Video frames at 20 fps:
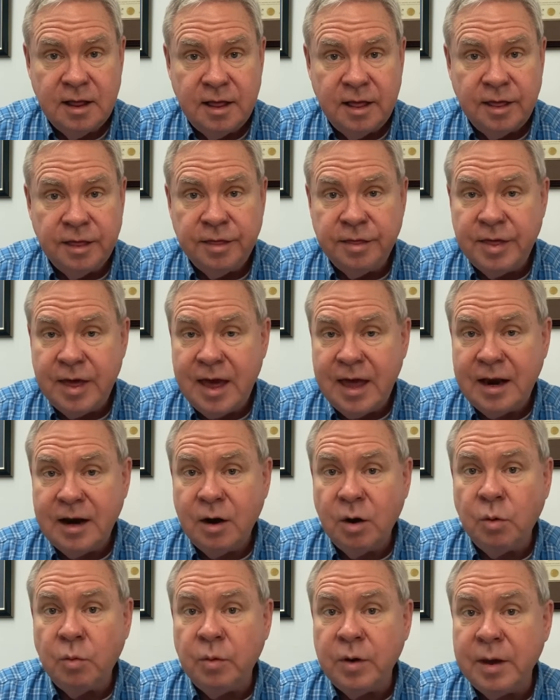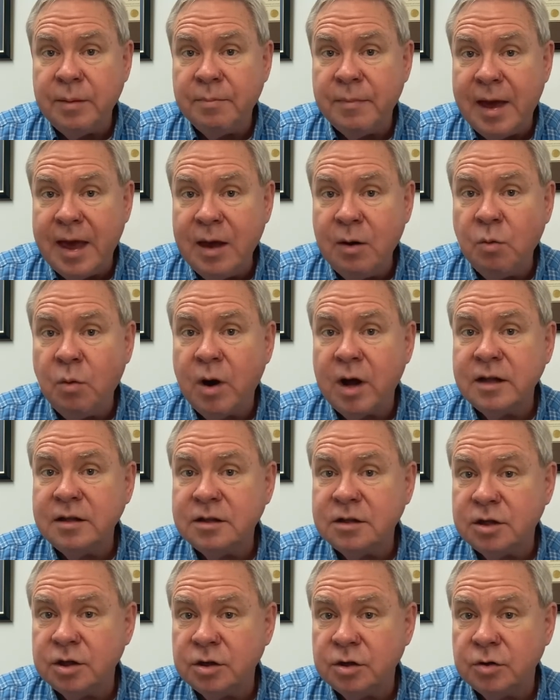then we may want
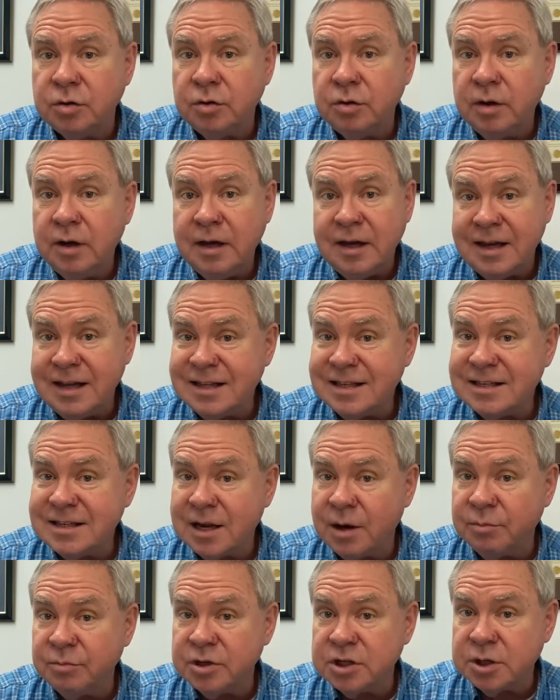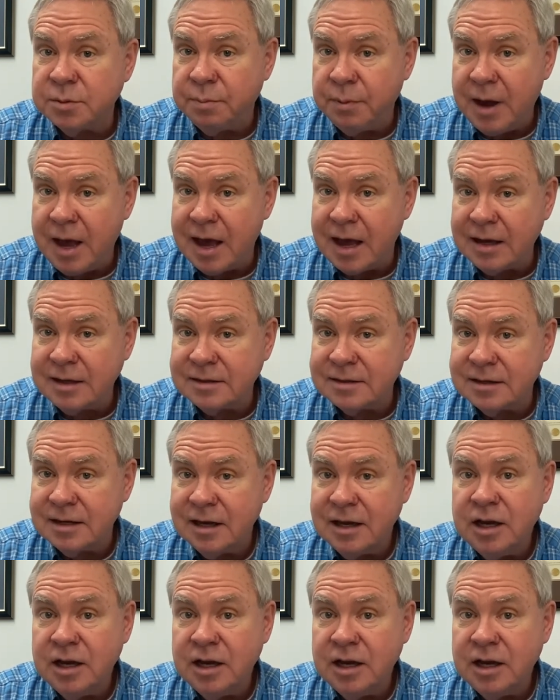to, in some respects,